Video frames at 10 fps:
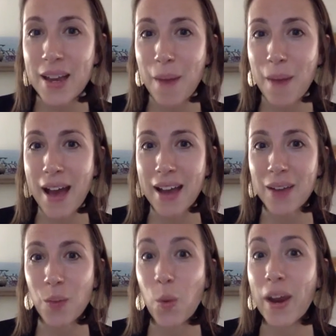Am
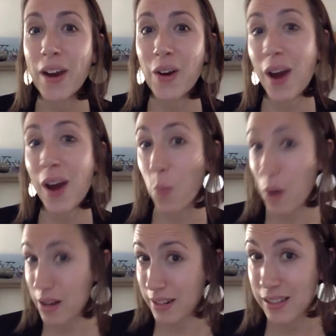I where
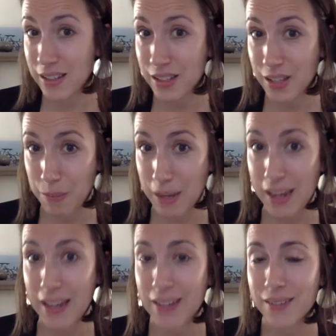I wanted
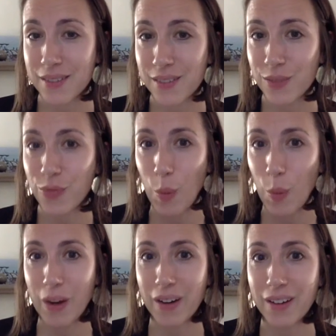to be
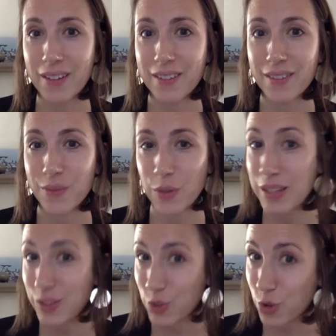for
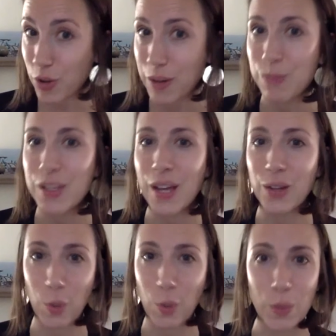these
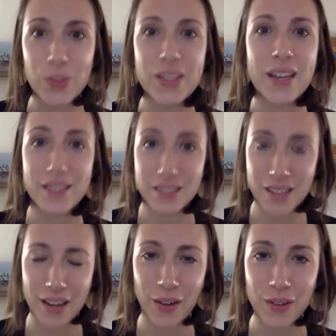dreams and goals
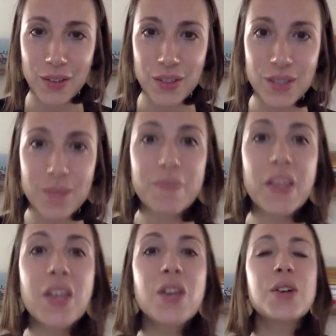and desires?